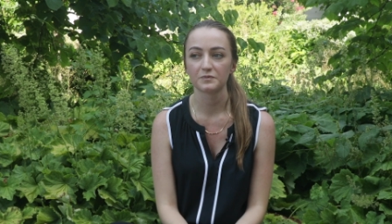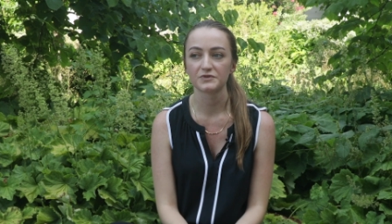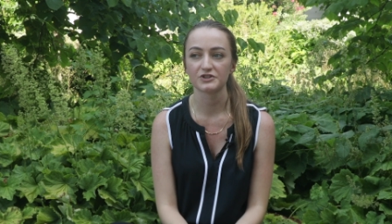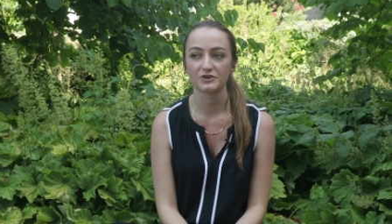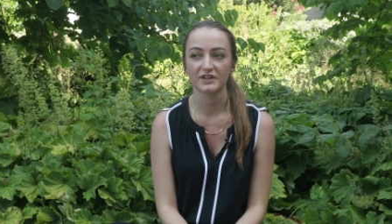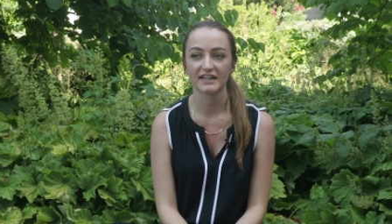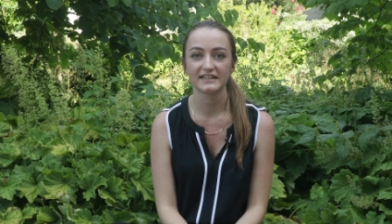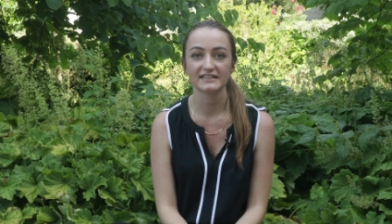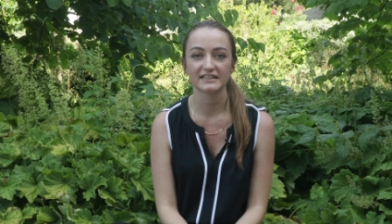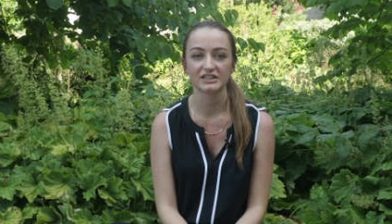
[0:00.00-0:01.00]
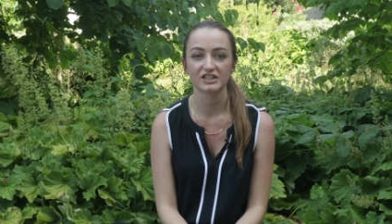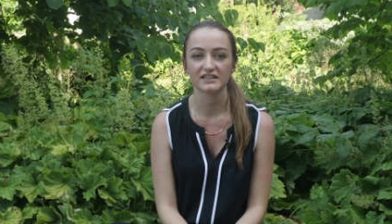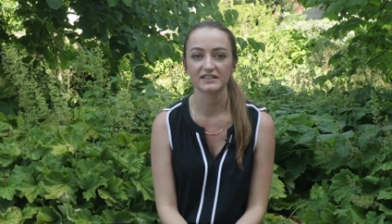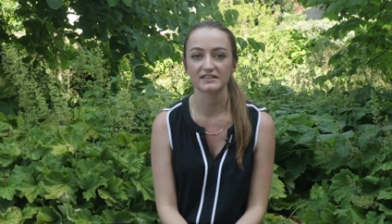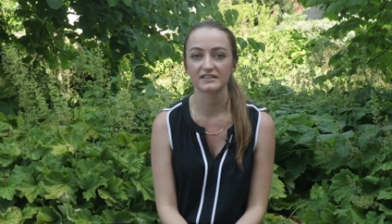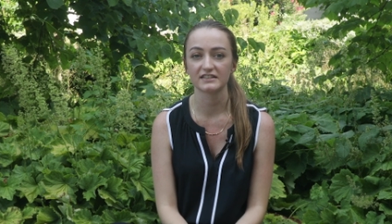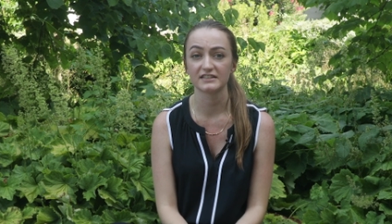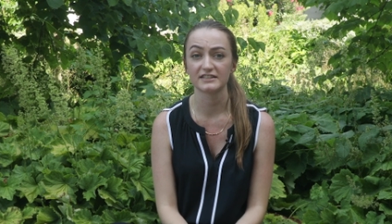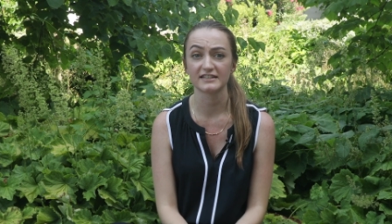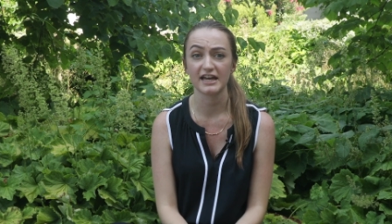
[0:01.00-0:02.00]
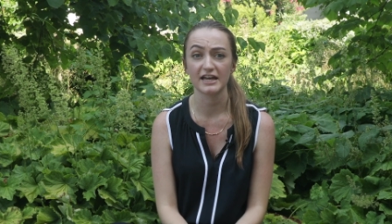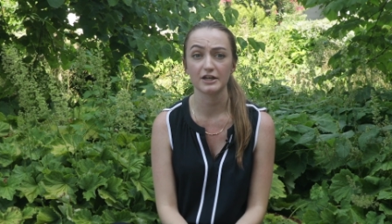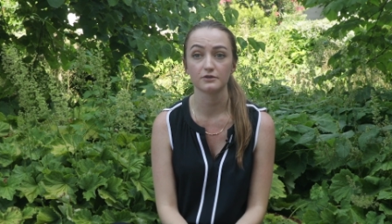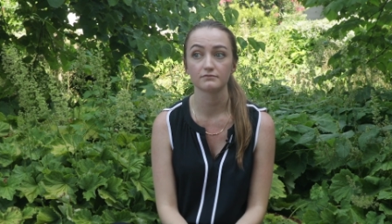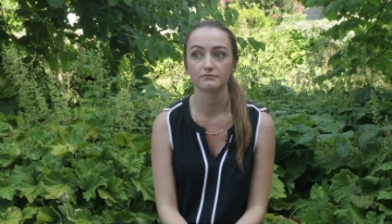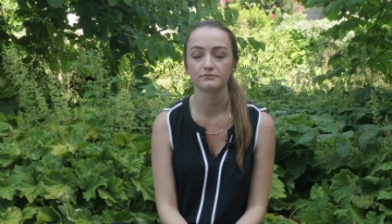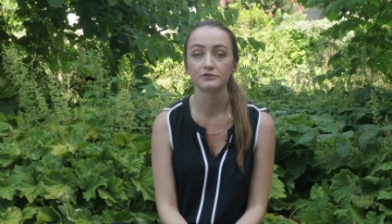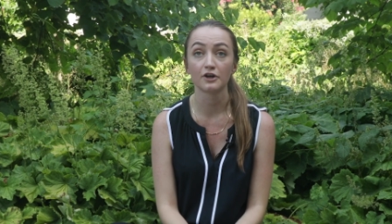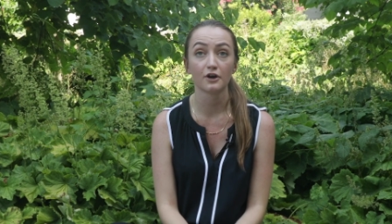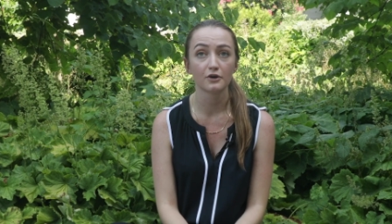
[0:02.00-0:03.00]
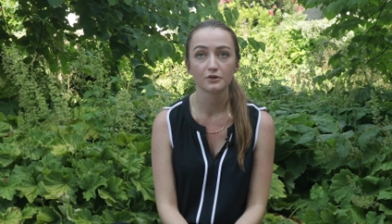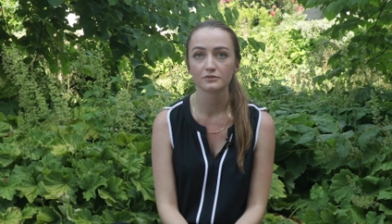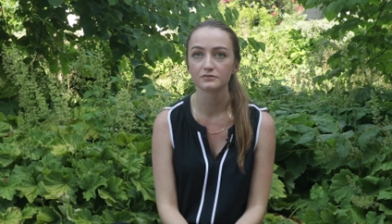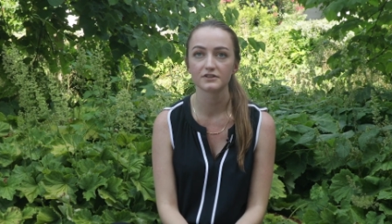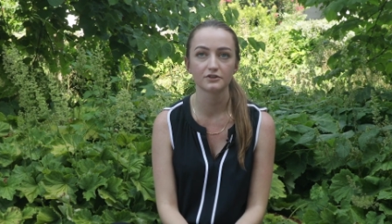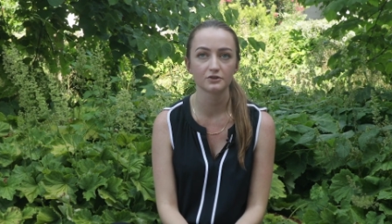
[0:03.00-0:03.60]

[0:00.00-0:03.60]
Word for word: so that I didn't just instantly say no to